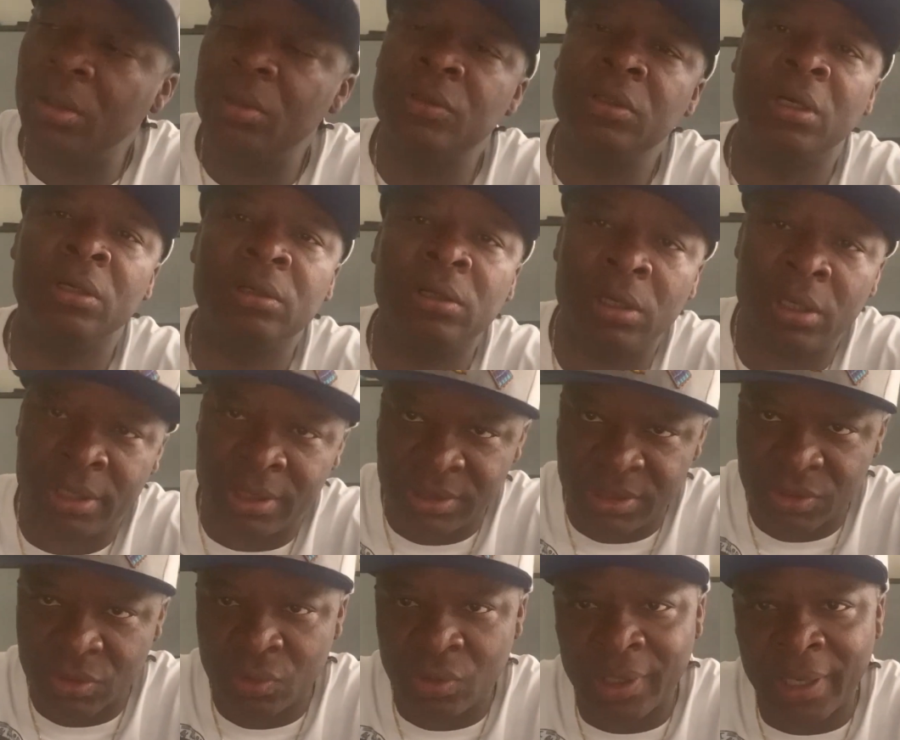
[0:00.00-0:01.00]
done
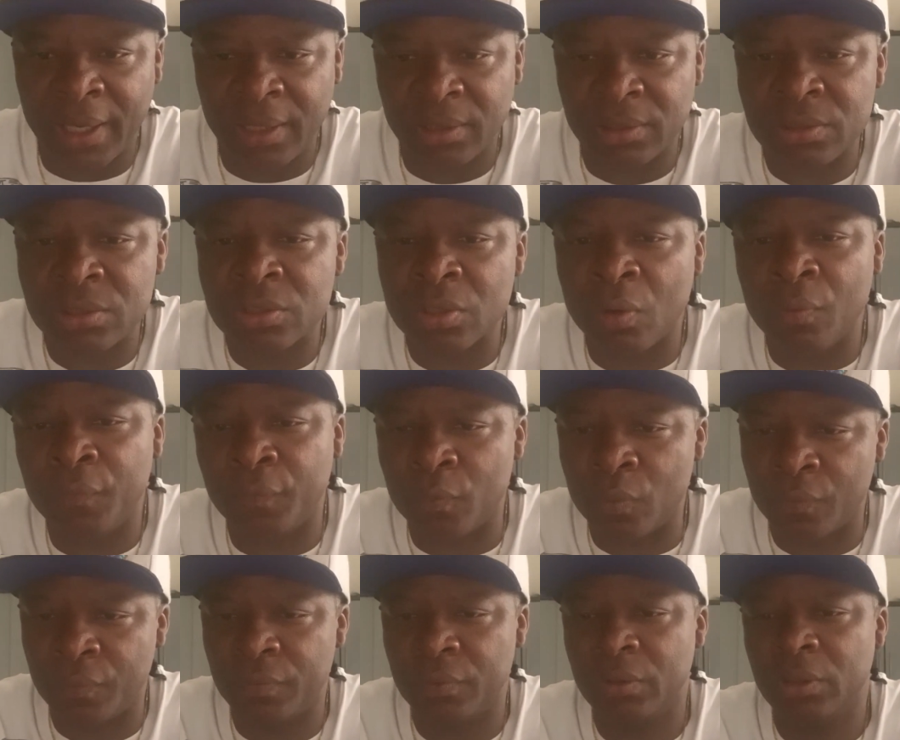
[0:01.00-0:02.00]
classes online and so
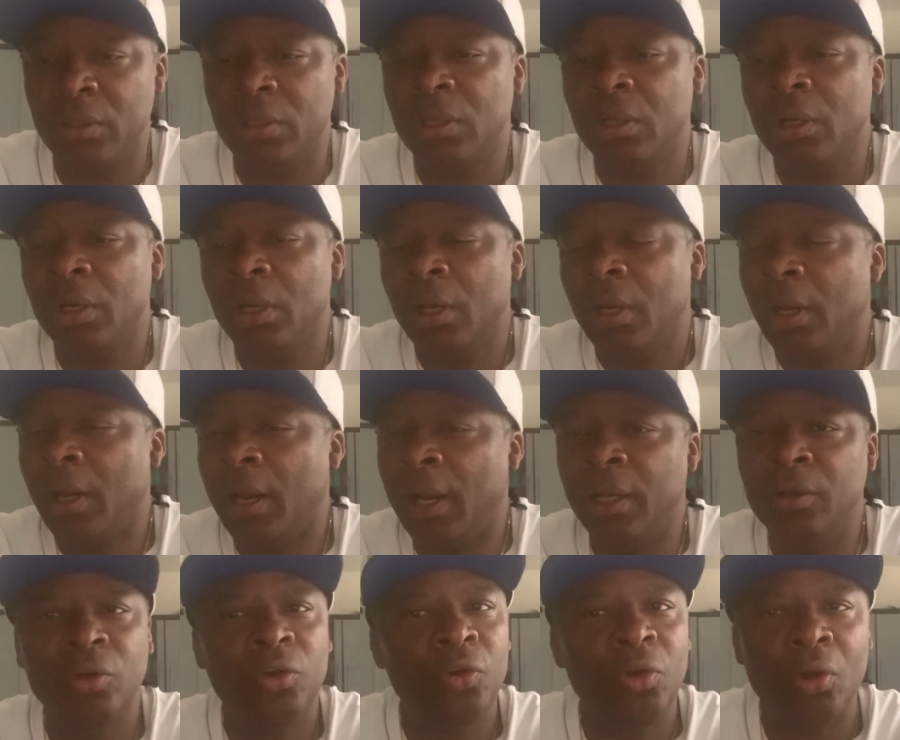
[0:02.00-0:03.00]
forth.
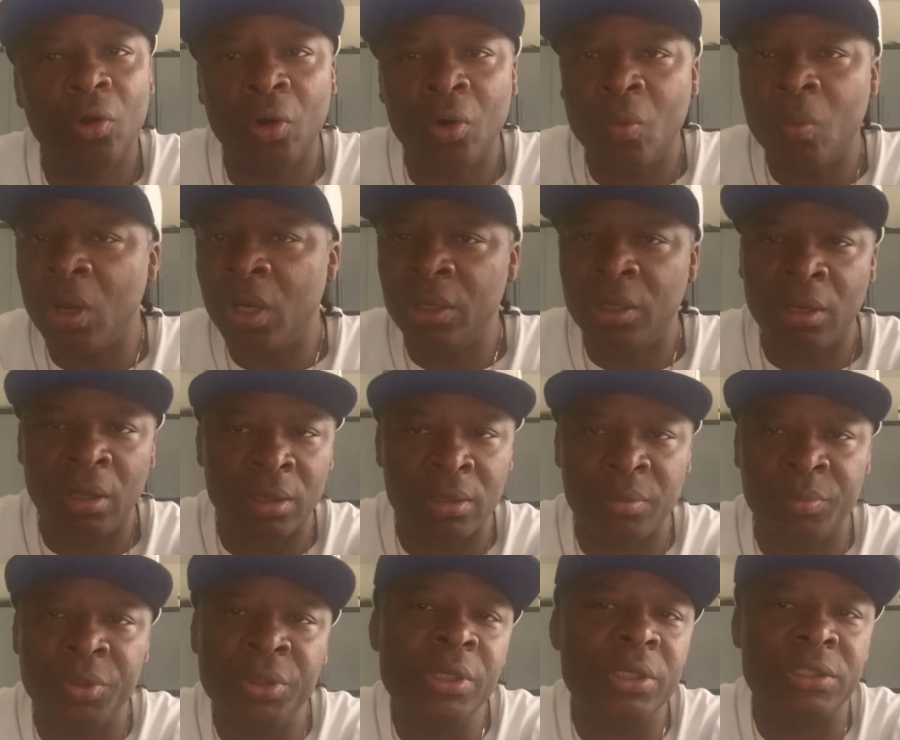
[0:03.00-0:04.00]
And no one in our
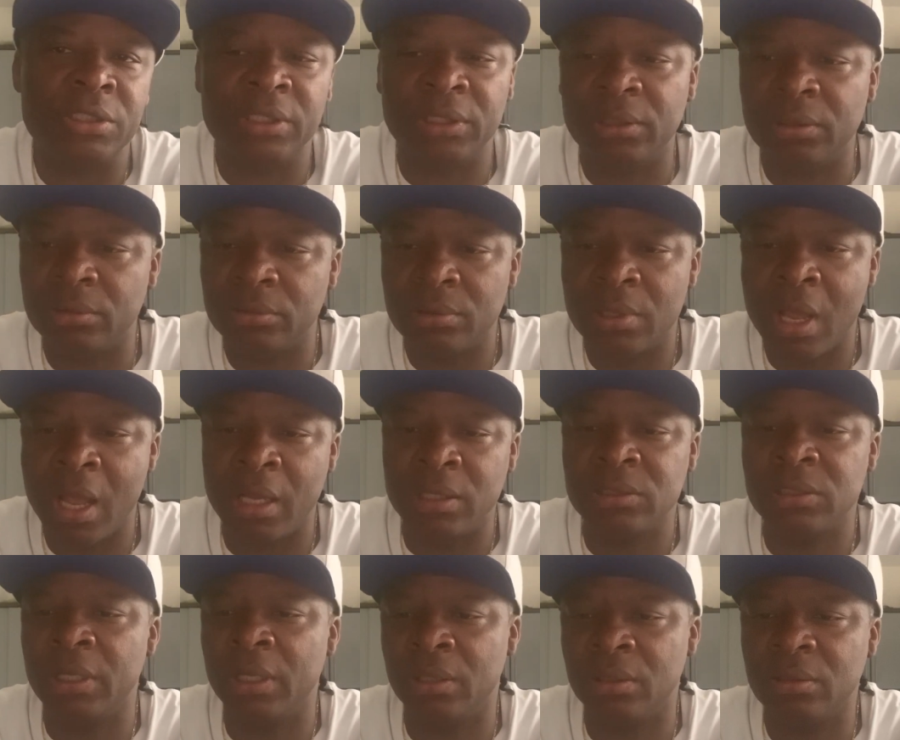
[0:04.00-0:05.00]
community
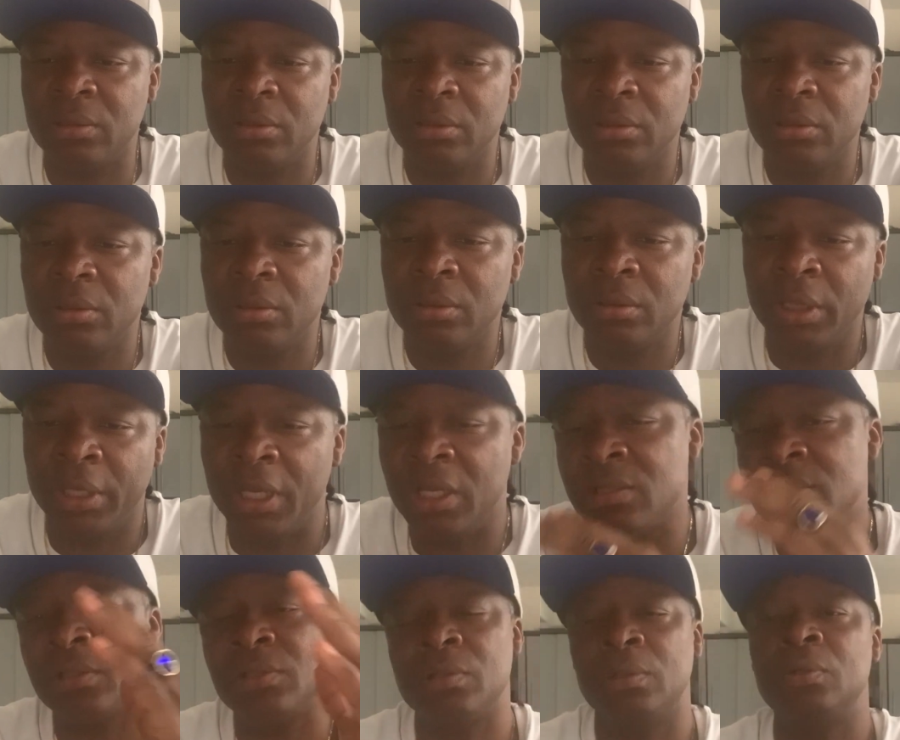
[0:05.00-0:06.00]
has said,
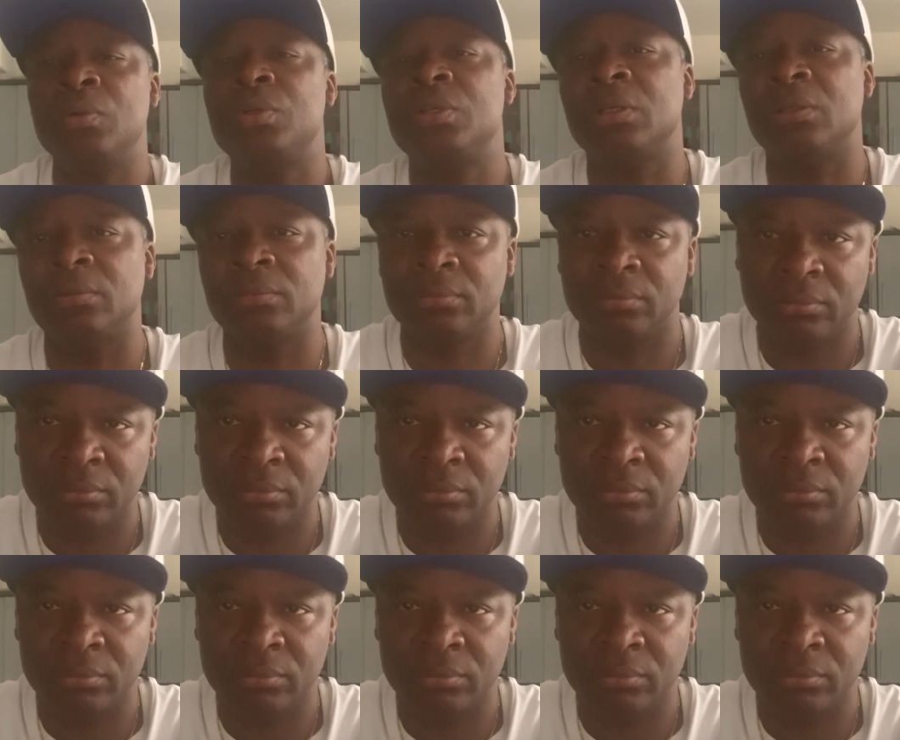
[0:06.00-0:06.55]
here's the solution.